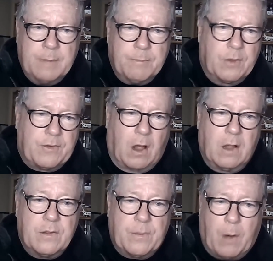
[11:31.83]
Most
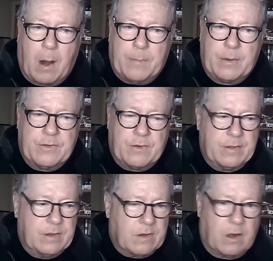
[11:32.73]
all of the properties are in
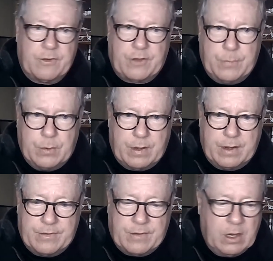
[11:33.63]
these large
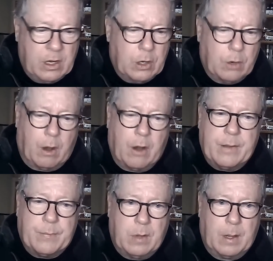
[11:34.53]
communities that are
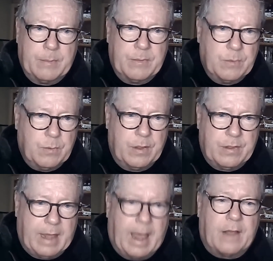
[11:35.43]
already plumbed with
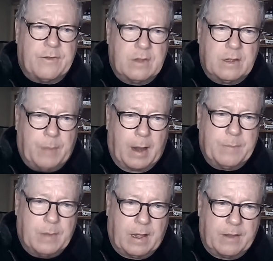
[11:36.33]
gas
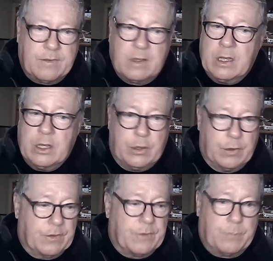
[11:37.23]
pipelines.
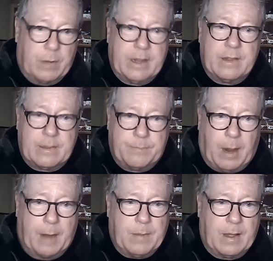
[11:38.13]
You just bring in the
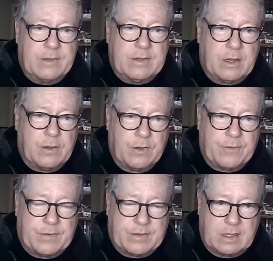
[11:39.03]
pipelines into
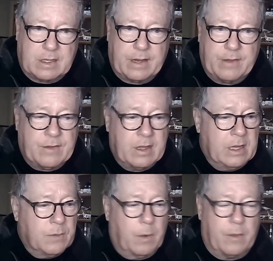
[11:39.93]
those facilities,
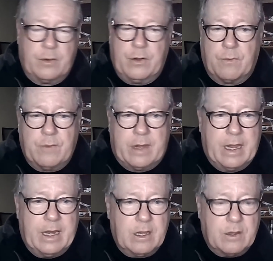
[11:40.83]
whether you're
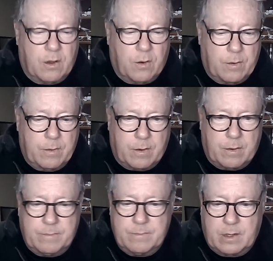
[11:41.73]
heating or,
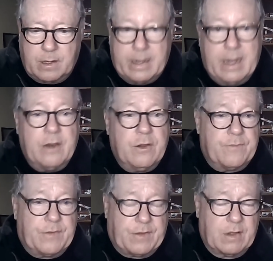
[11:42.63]
or uh, heating your
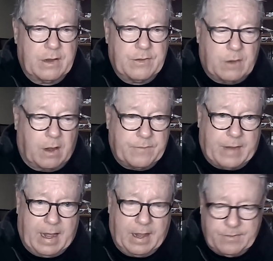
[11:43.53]
facilities off
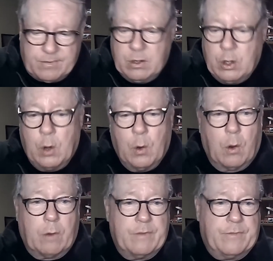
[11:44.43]
gas
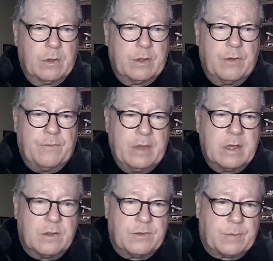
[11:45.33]
or refueling your
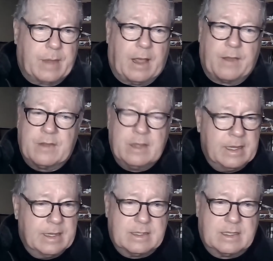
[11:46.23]
vehicles with gas.
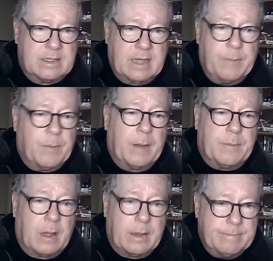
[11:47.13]
It's the same
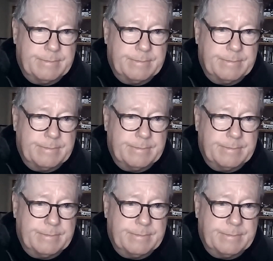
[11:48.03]
pipeline.